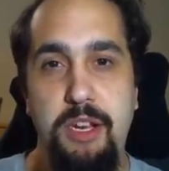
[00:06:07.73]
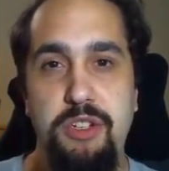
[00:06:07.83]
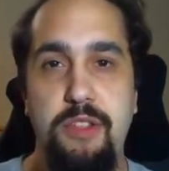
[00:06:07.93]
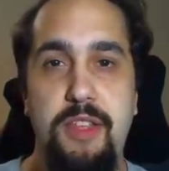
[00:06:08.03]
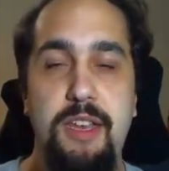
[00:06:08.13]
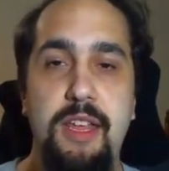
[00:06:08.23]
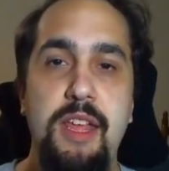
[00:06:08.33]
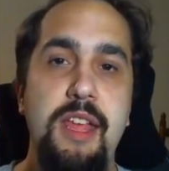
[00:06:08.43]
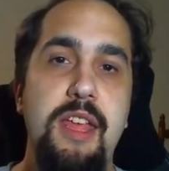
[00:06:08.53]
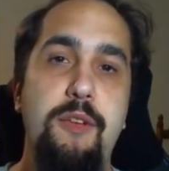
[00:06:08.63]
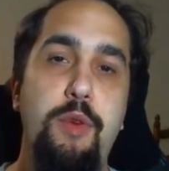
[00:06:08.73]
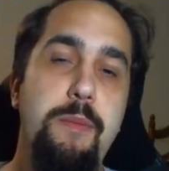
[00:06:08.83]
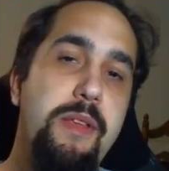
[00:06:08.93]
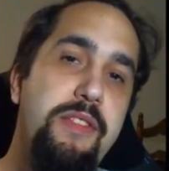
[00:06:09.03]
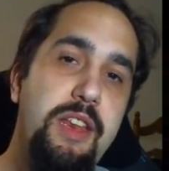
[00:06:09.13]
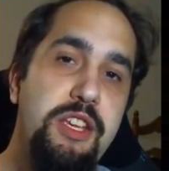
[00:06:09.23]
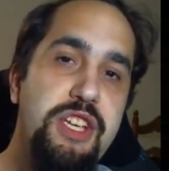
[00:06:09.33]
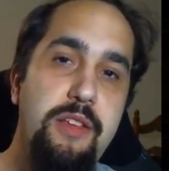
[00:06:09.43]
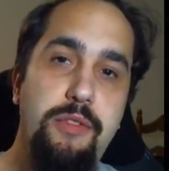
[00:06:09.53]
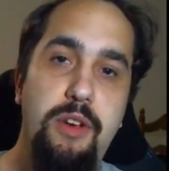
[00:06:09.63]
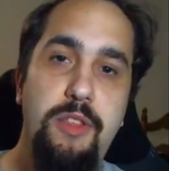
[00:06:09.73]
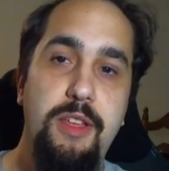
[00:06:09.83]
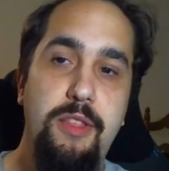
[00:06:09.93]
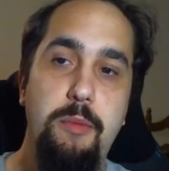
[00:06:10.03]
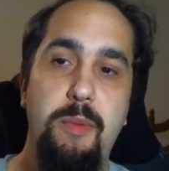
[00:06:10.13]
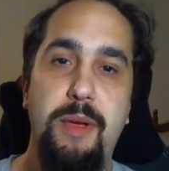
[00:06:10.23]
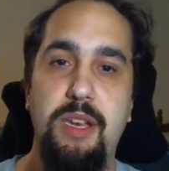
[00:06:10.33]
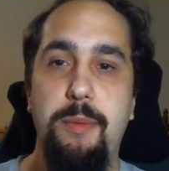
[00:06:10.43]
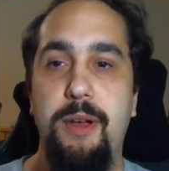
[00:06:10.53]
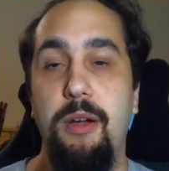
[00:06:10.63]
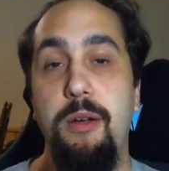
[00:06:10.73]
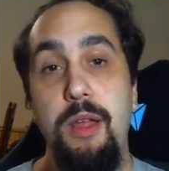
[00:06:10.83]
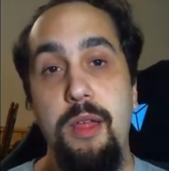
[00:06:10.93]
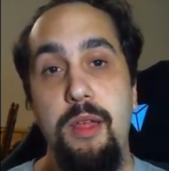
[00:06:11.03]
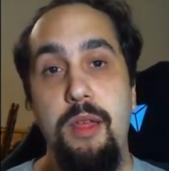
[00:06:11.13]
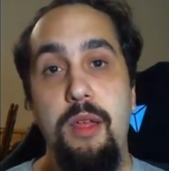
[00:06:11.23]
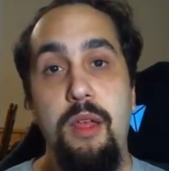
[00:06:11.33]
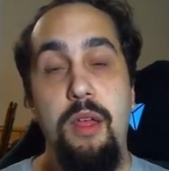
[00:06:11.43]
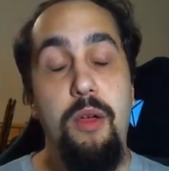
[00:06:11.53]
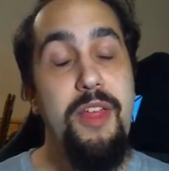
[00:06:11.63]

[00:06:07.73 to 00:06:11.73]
sure that if we missed any chests or anything, they'd be picked up here. Well,